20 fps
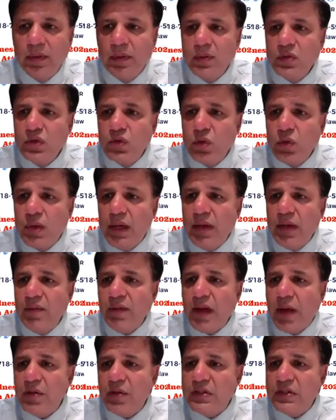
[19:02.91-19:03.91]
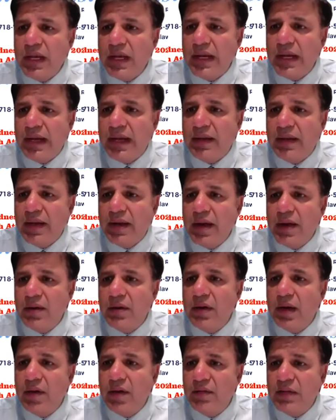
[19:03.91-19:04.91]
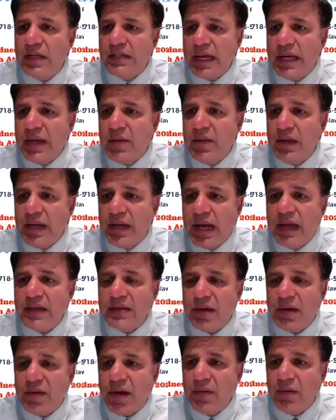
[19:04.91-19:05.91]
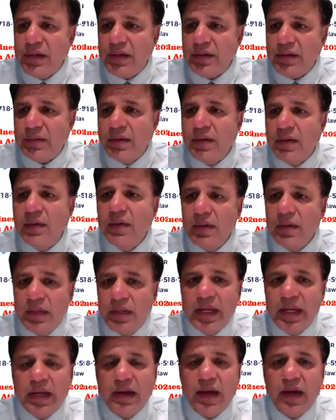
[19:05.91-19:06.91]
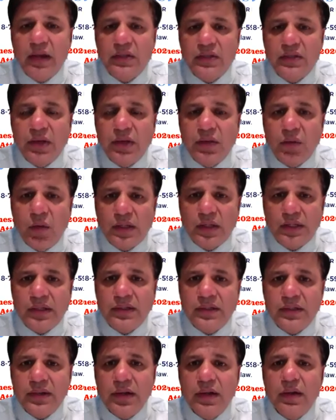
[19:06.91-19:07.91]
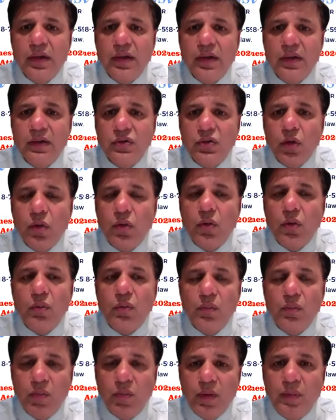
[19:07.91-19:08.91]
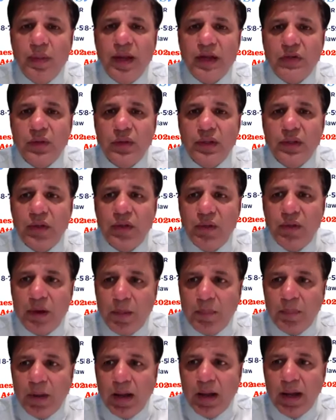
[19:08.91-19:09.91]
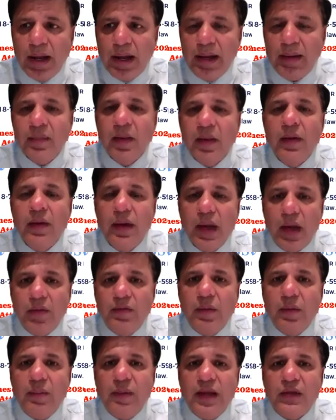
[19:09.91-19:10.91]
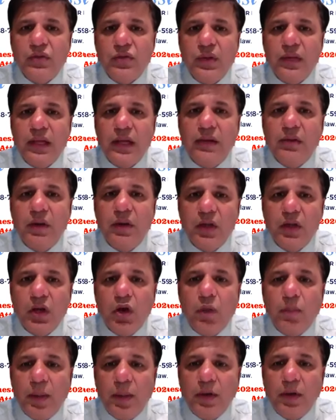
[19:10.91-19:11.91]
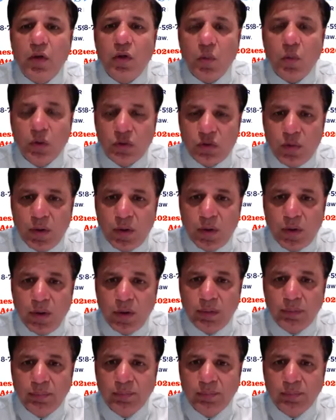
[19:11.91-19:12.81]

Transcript: So even I would say, if there's anyone else around here, they can ask the questions. So we'll make sure that we reply, and we make sure that, people know what's going on.